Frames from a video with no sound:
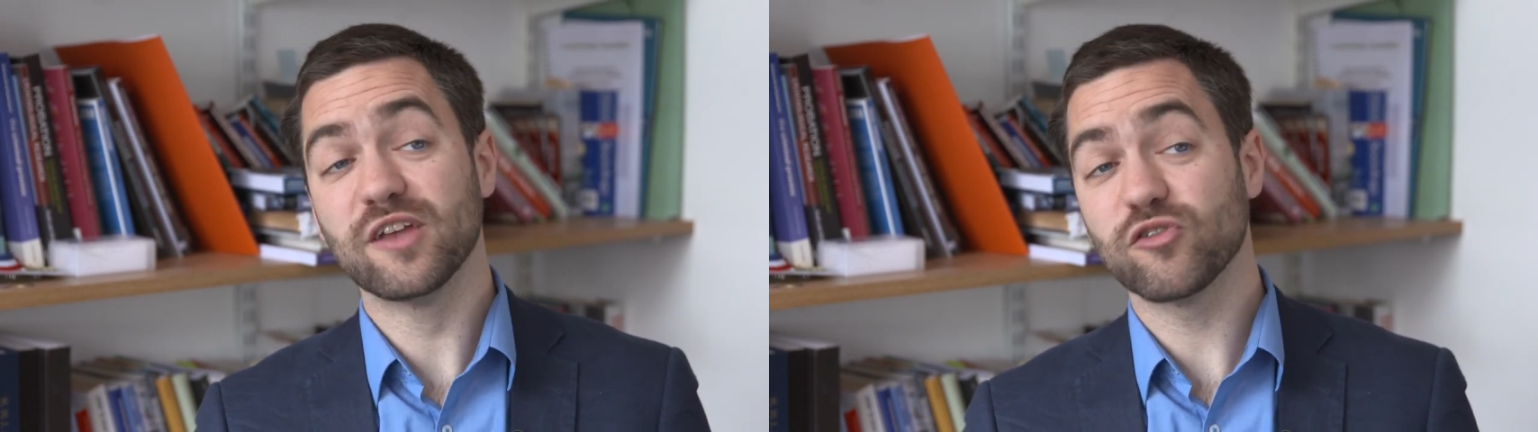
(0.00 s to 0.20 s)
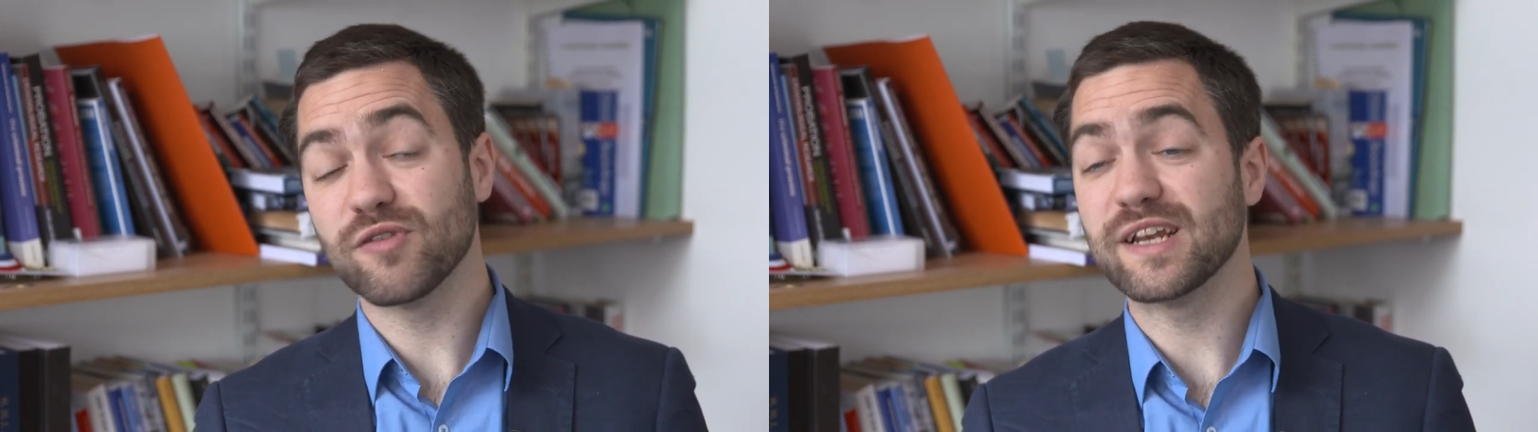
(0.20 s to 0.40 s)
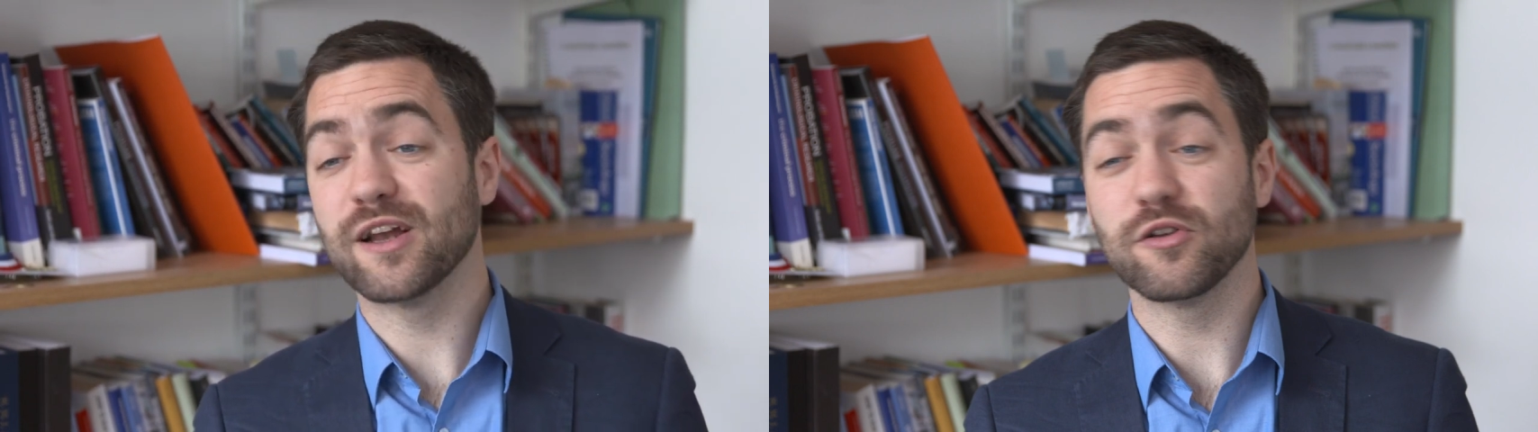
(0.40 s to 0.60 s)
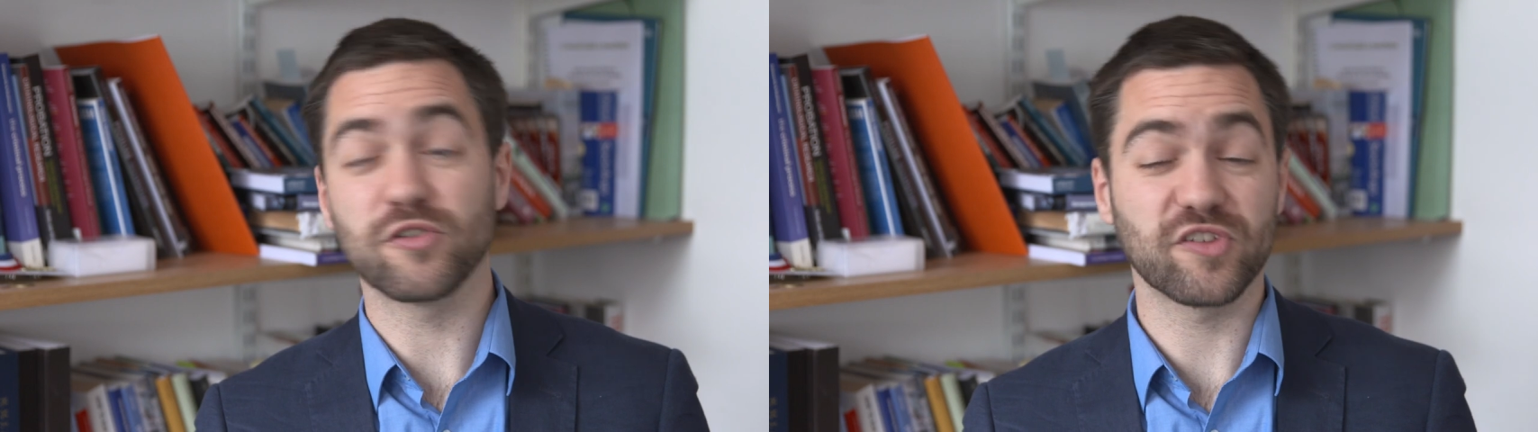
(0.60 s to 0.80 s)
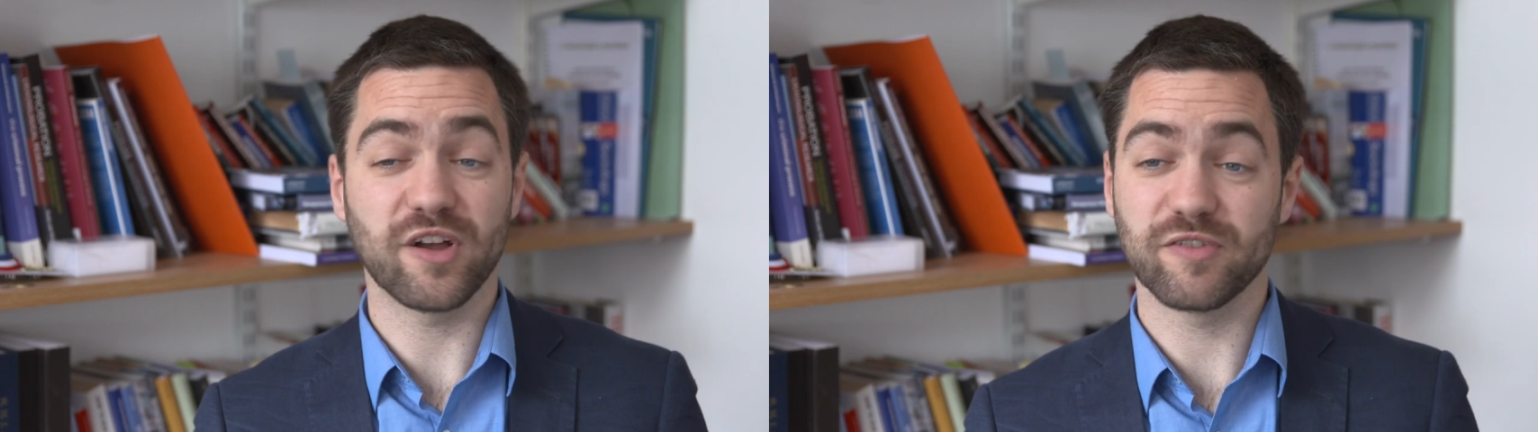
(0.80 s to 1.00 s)
to really know
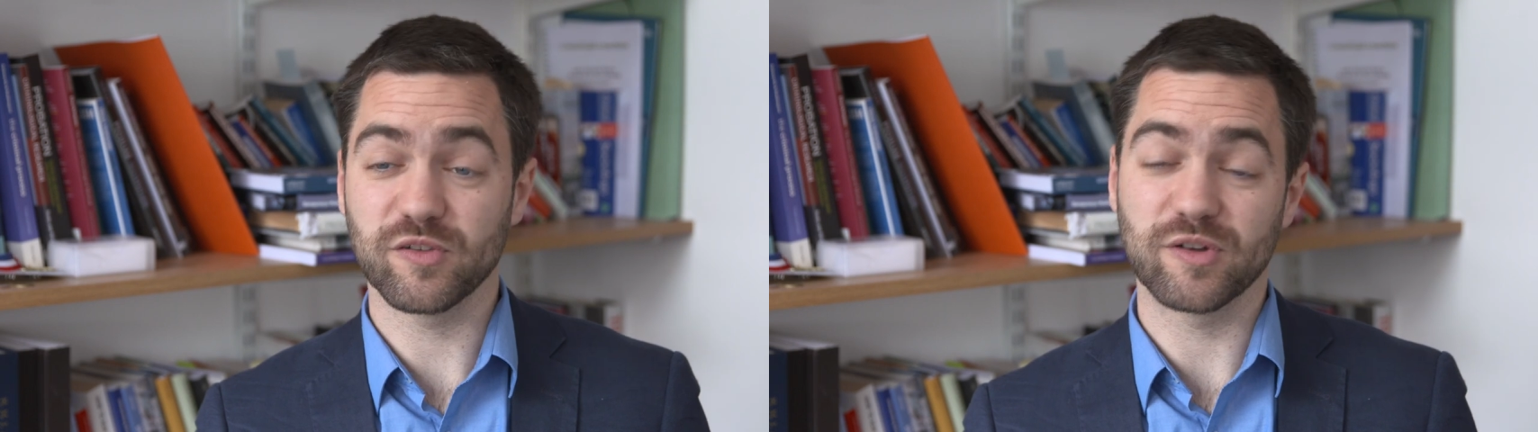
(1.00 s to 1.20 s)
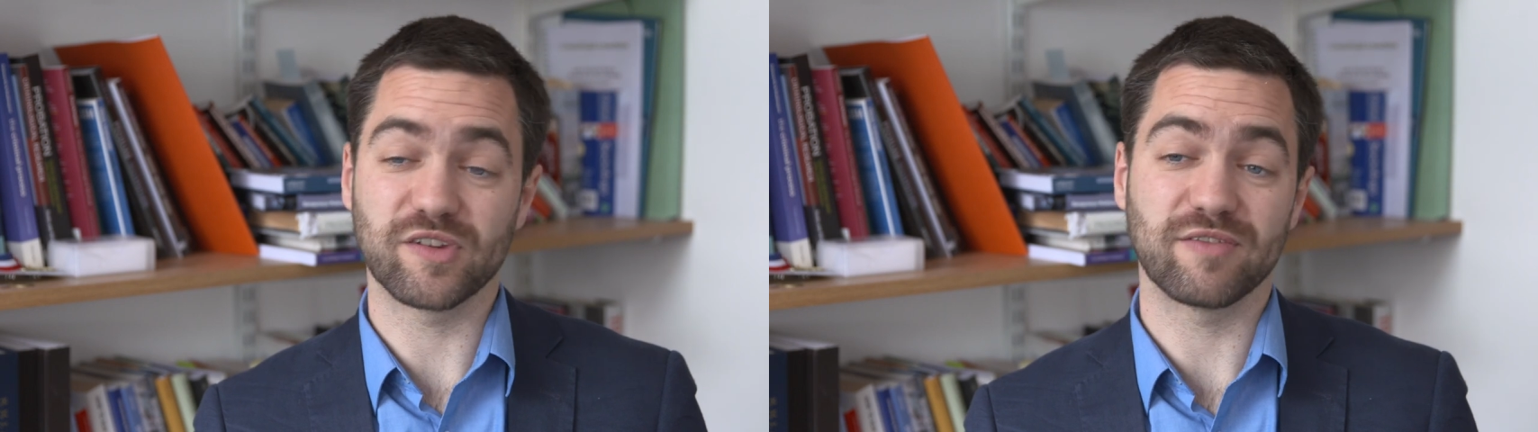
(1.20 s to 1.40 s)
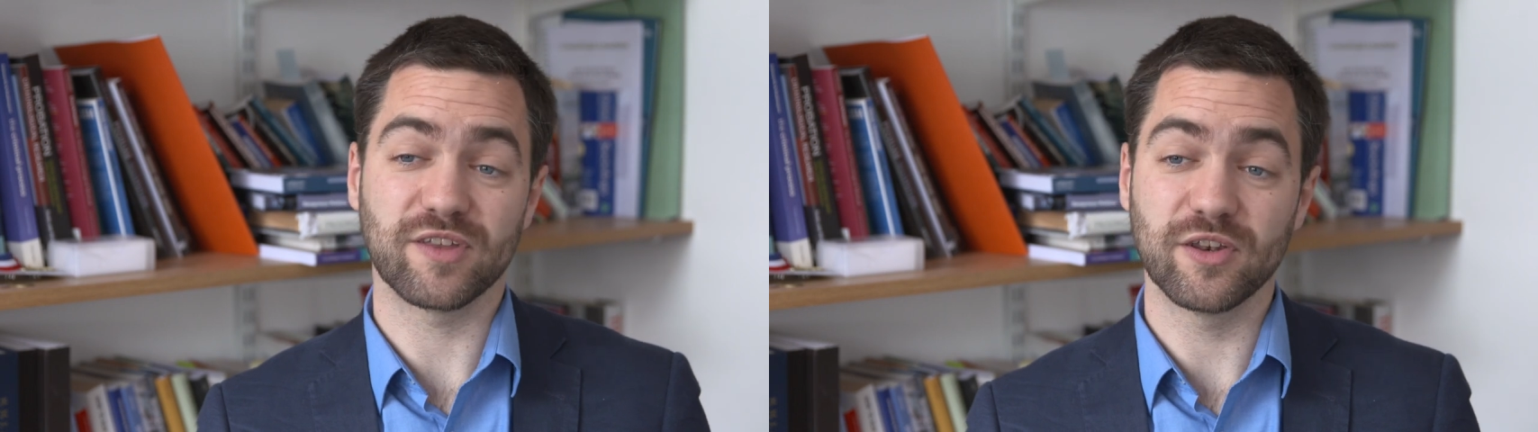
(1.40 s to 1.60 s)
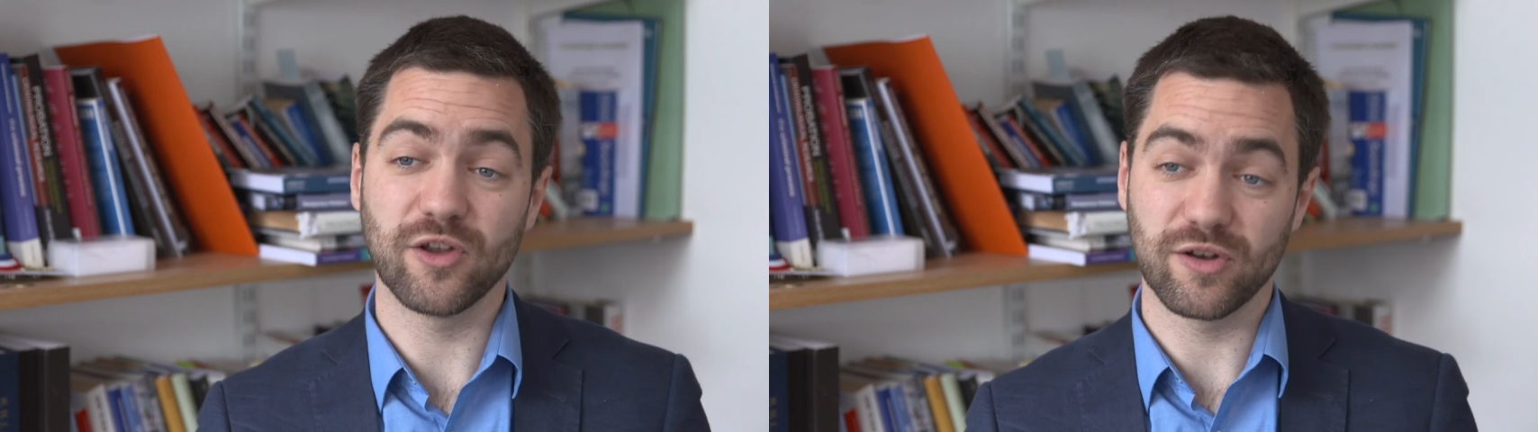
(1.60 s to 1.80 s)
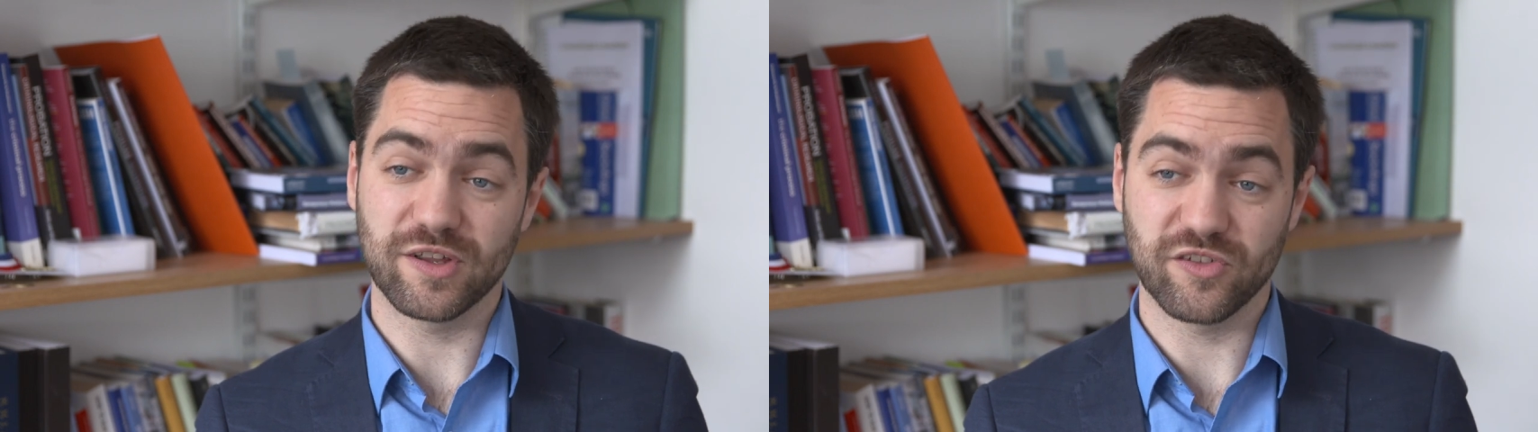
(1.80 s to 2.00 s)
your stuff as well, to have the
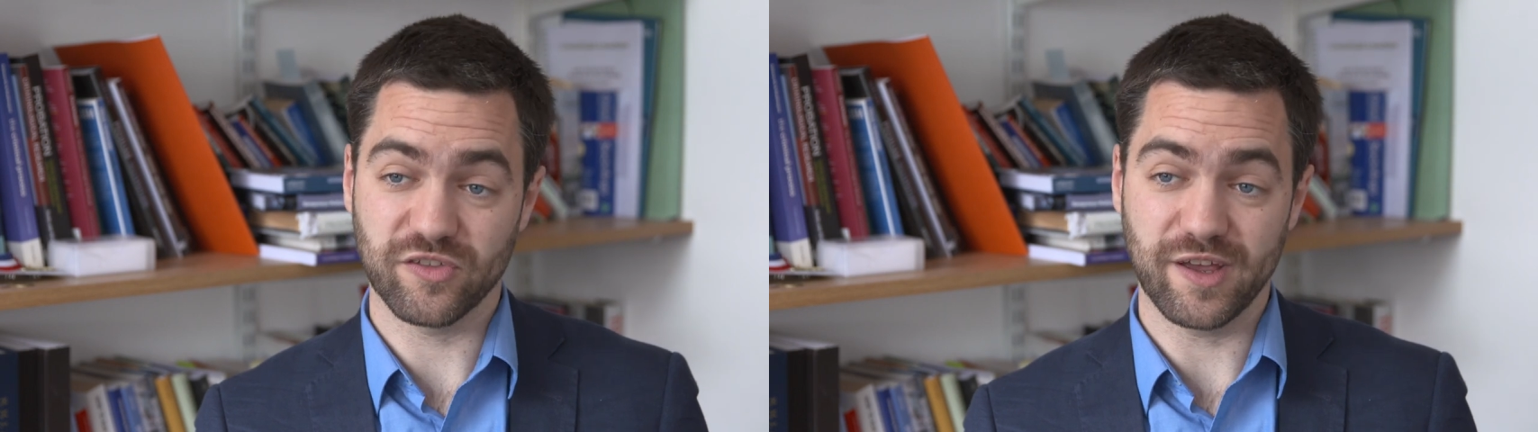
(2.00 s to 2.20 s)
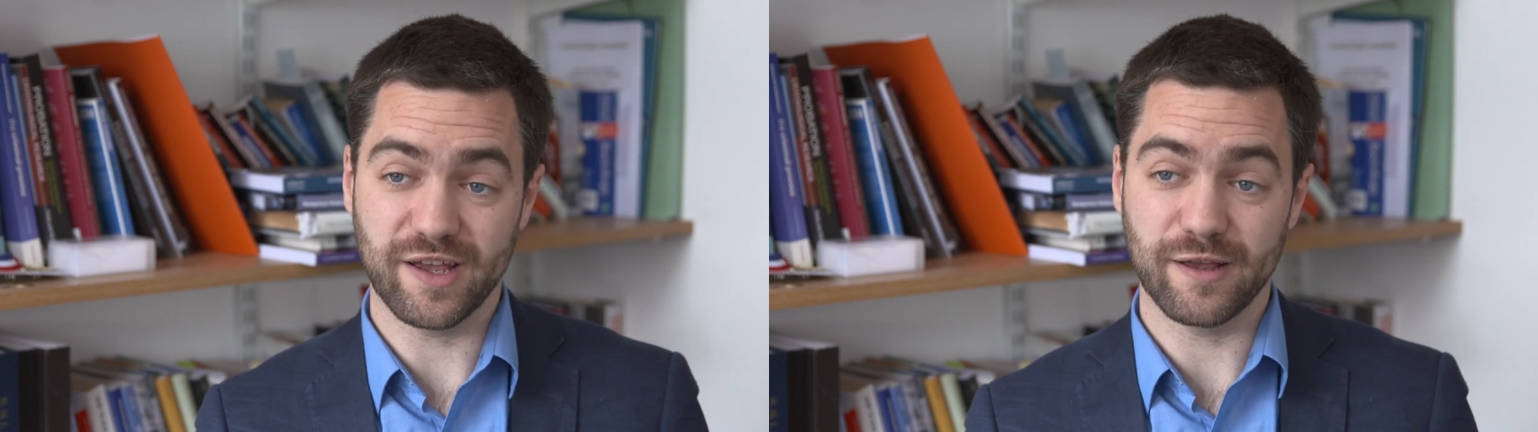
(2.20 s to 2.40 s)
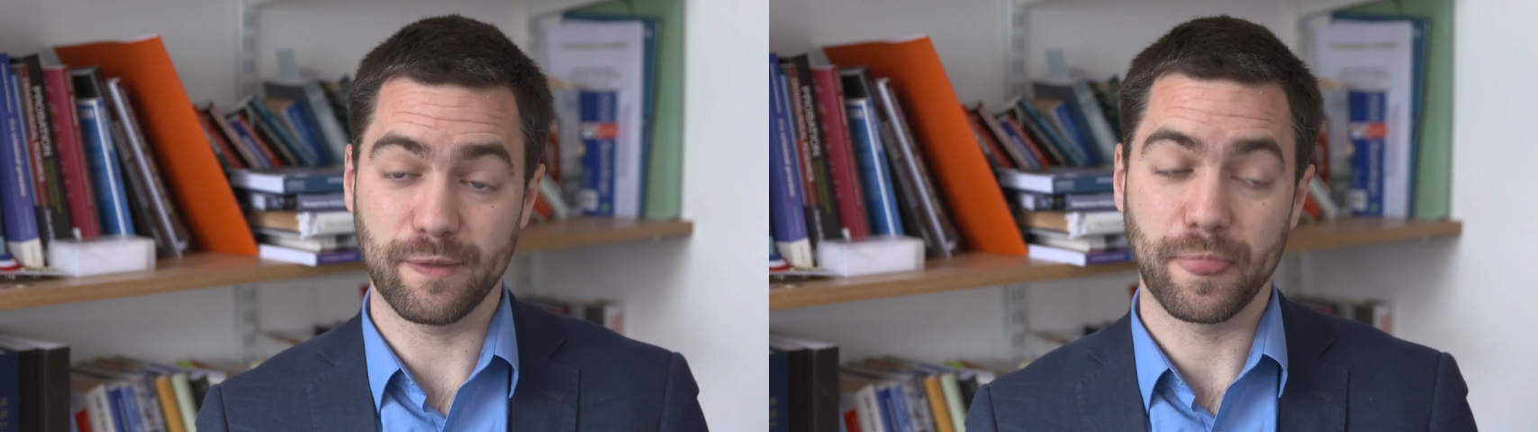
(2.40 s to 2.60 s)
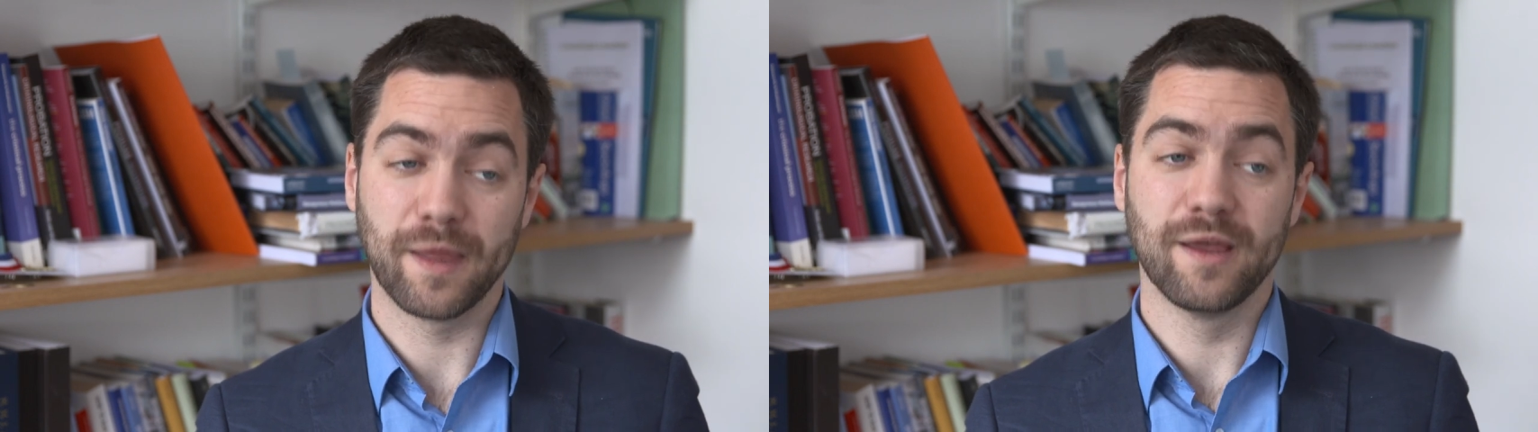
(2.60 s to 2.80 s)
knowledge there,